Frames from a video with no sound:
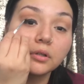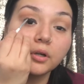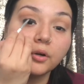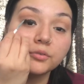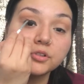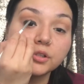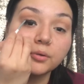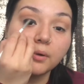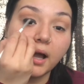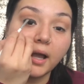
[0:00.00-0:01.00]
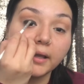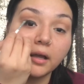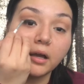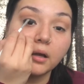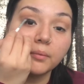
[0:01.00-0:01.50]
go too high
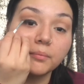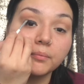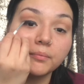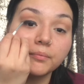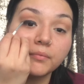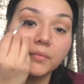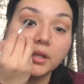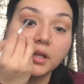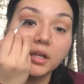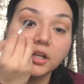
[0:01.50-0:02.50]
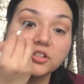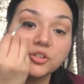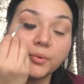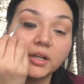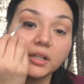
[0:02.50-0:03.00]
up, because
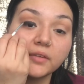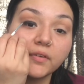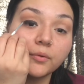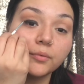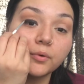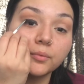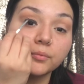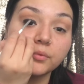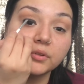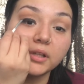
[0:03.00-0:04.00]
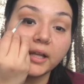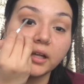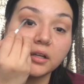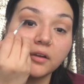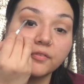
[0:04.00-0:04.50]
you want to leave it room, like
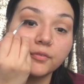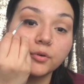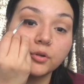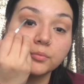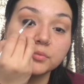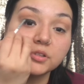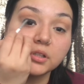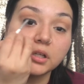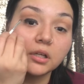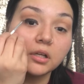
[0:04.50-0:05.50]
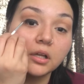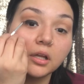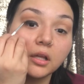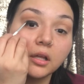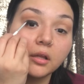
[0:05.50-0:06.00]
enough room to
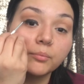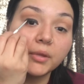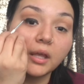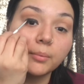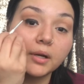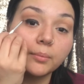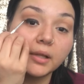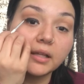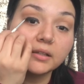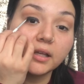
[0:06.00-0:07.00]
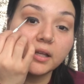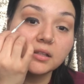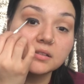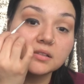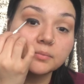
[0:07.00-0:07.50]
be able to blend it
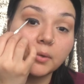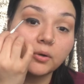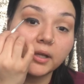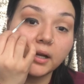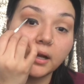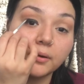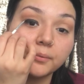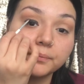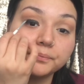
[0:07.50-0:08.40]
and smoke it out.